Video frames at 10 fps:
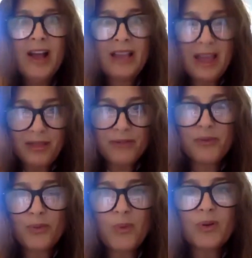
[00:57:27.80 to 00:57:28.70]
get
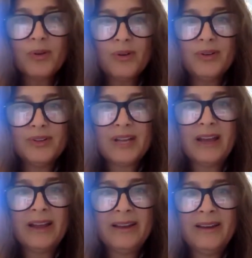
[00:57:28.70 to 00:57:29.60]
through the world.
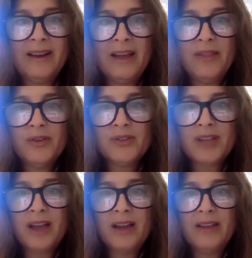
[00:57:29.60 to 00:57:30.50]
And those
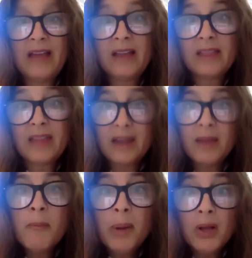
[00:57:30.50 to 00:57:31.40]
that
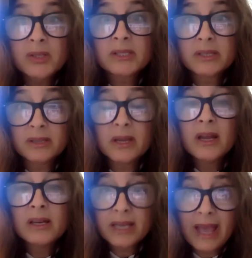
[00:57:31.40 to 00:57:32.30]
impulse to
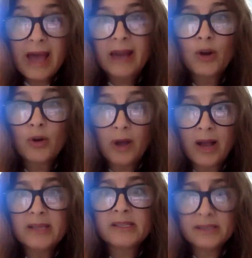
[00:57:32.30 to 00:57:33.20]

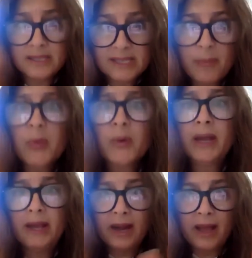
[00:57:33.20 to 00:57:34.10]
categorize and
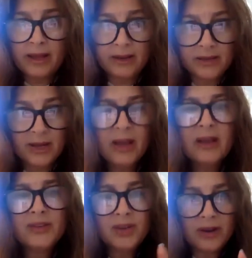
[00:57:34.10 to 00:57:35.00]
separate and
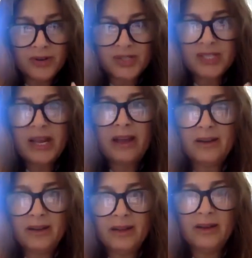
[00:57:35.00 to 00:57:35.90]
to
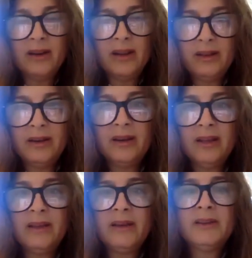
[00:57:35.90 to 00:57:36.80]
understand
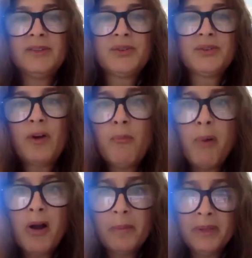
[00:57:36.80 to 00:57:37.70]
in sort of
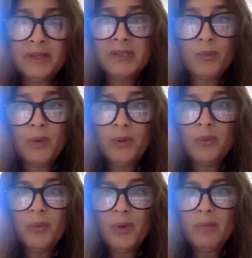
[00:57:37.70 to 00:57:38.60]
compartments
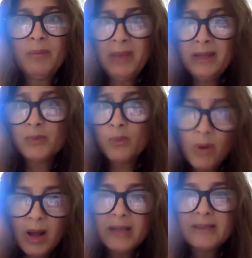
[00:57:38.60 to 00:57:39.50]
what means
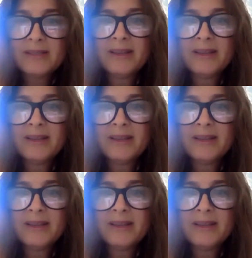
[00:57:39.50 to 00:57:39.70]
what,